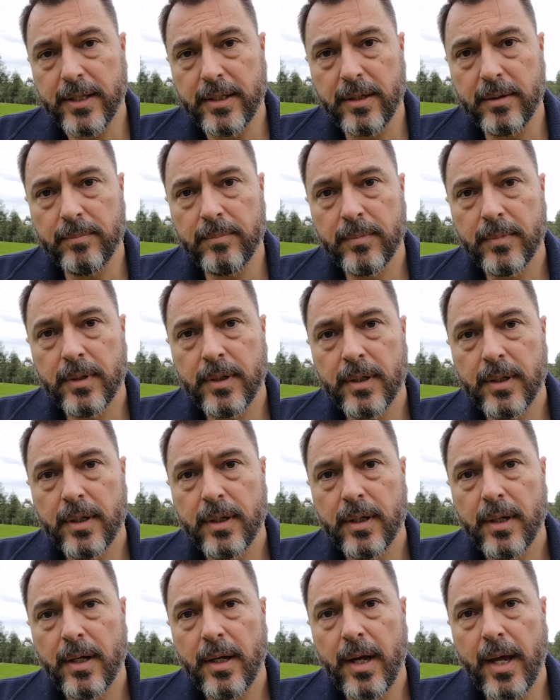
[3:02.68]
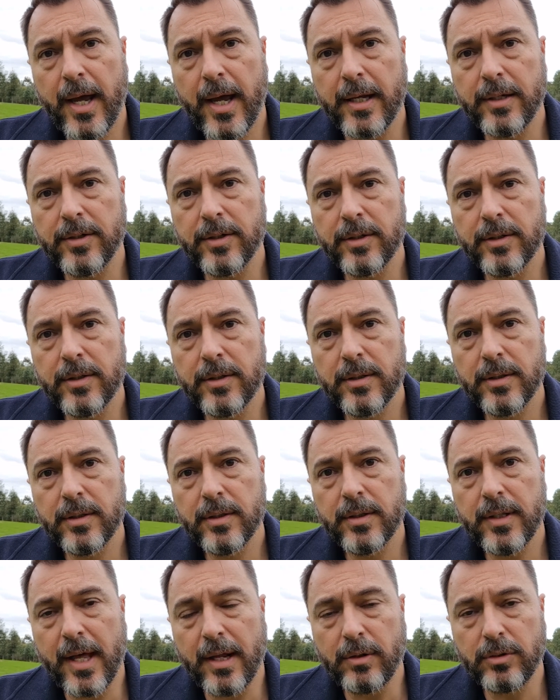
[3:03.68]
them, and
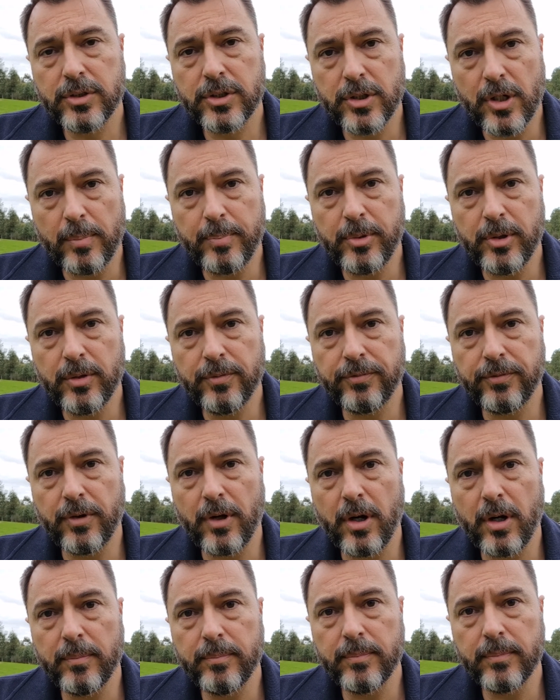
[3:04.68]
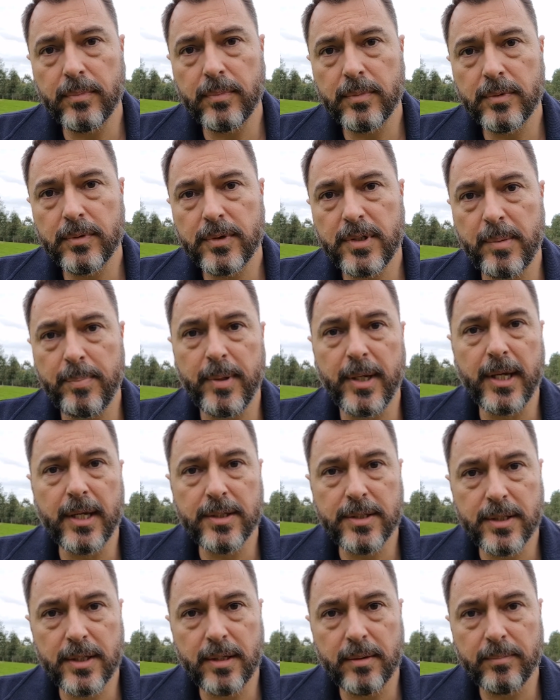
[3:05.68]
that'll stop you from dipping
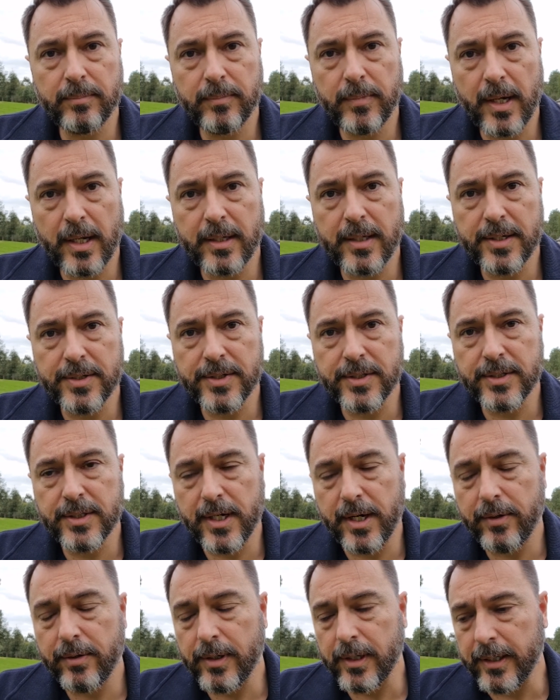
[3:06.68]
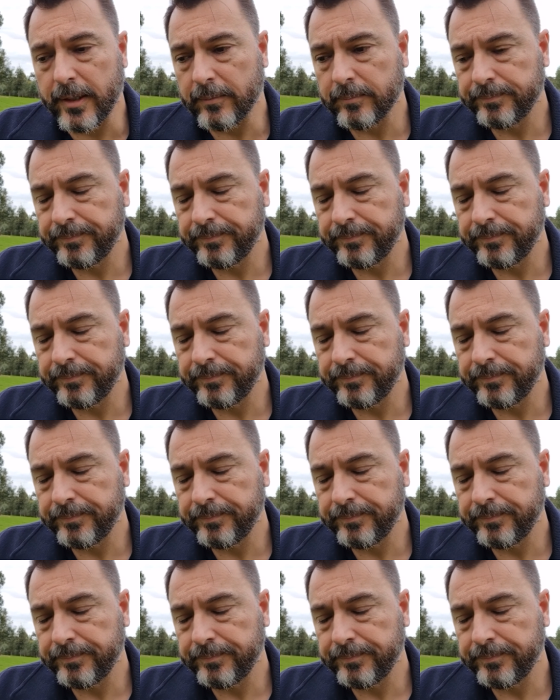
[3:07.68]
into them unnecessarily.